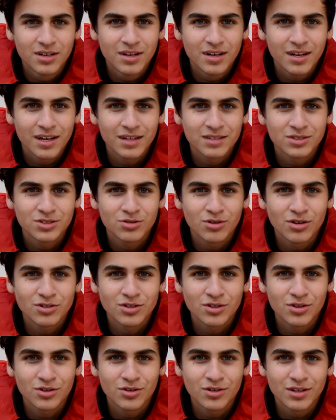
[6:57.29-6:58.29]
against
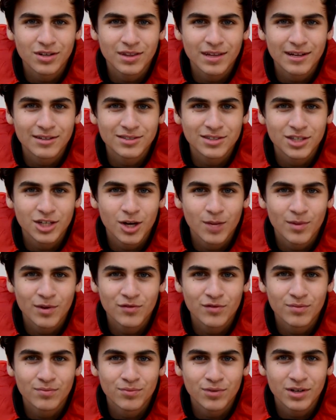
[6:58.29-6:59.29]
230,000 coming
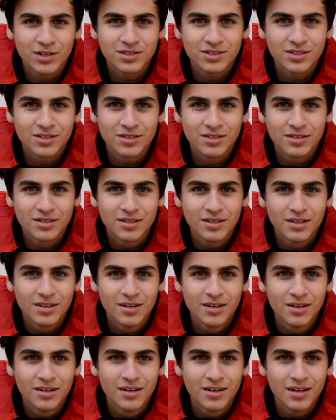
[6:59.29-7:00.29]
from Prussia,
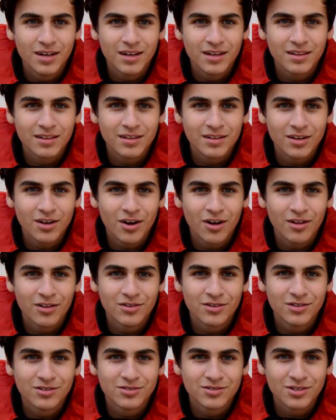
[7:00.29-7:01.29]
England,
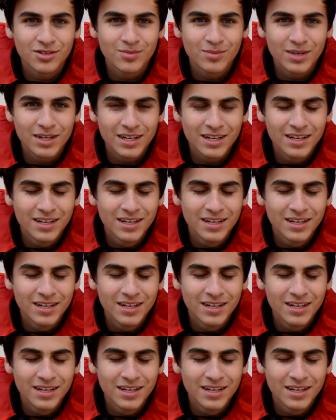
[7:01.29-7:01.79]
Holland, and Germany.